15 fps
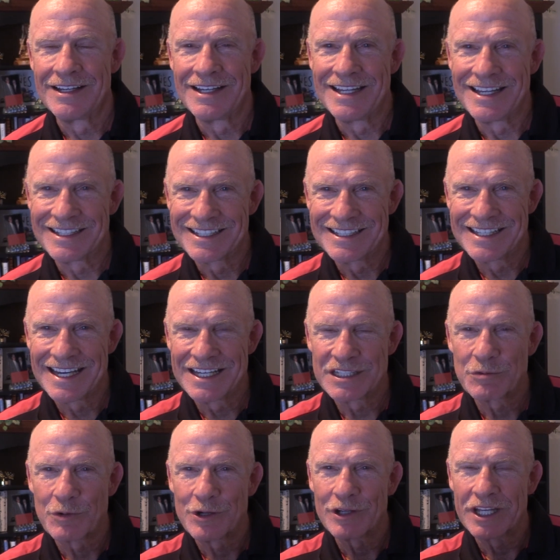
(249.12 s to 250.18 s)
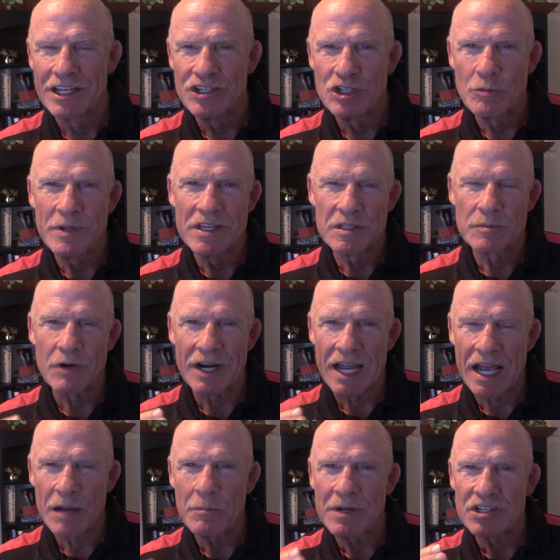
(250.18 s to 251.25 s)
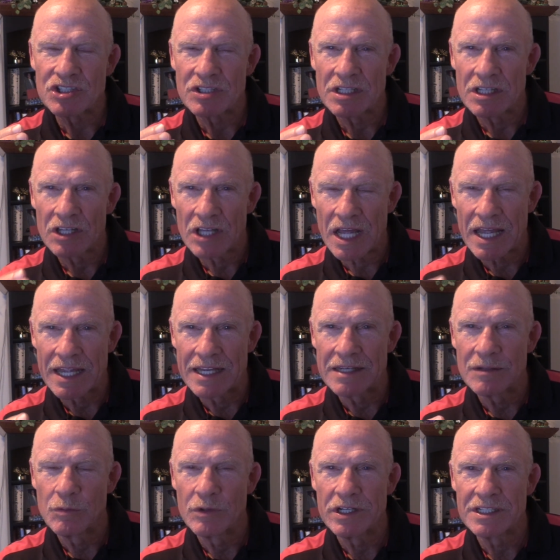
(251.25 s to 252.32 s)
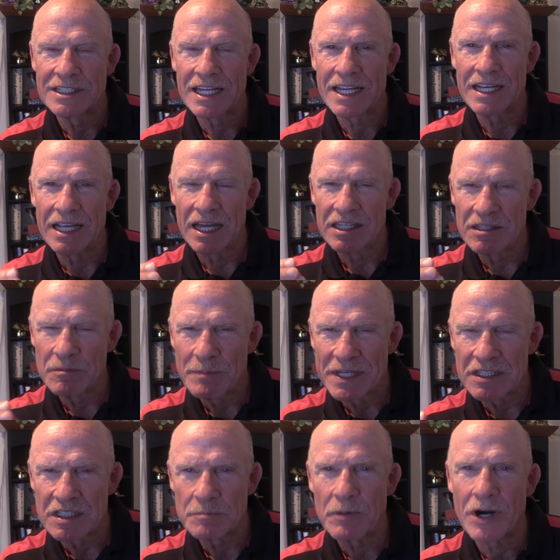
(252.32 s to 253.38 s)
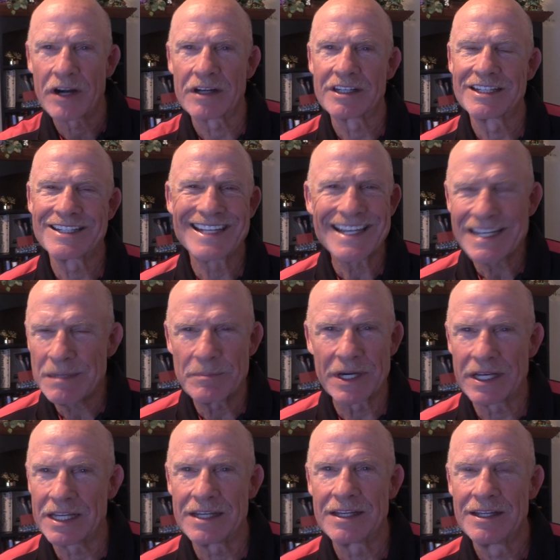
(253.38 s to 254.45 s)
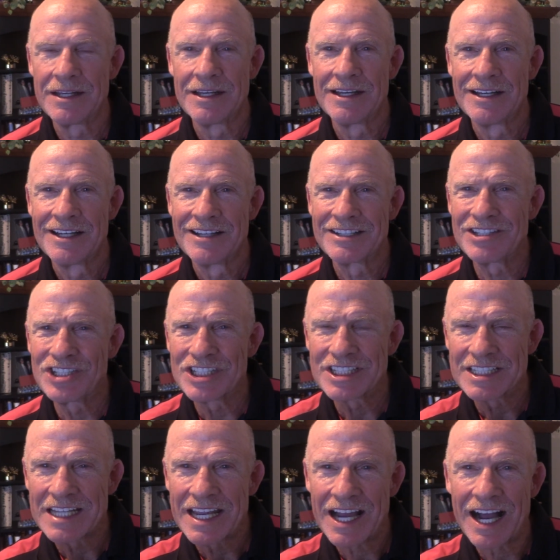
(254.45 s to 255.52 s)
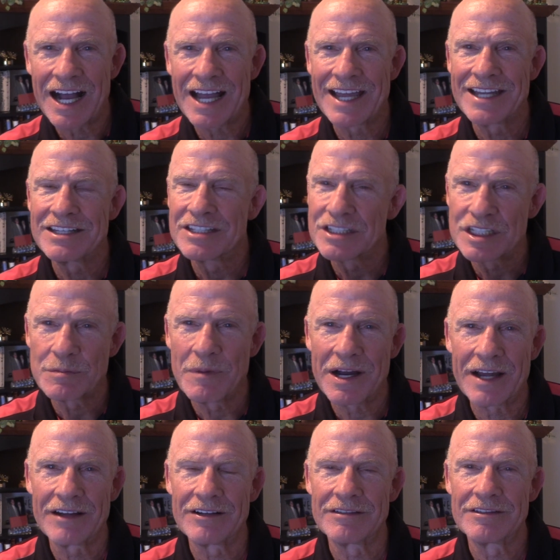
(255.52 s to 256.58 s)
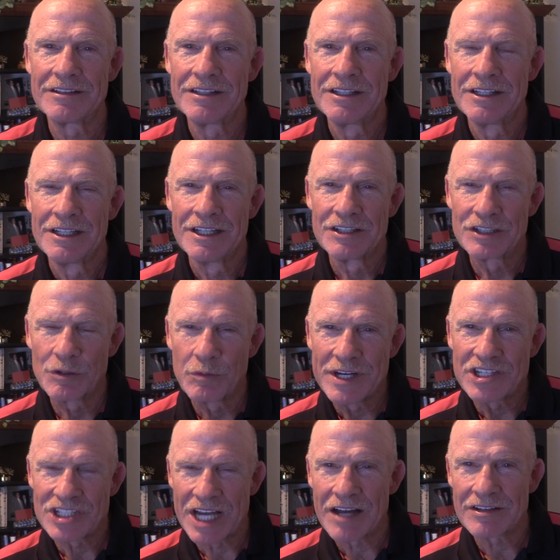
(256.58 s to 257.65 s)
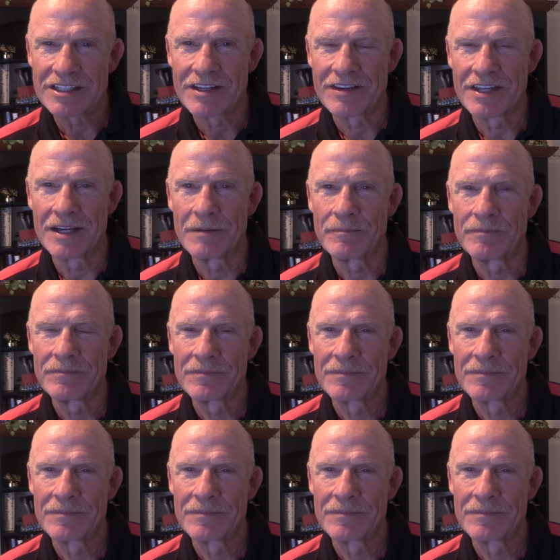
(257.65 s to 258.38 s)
In today's world, can you be the spark? How much light would it take to be a spark to anybody? To just say hi, to smile, to reach out to them,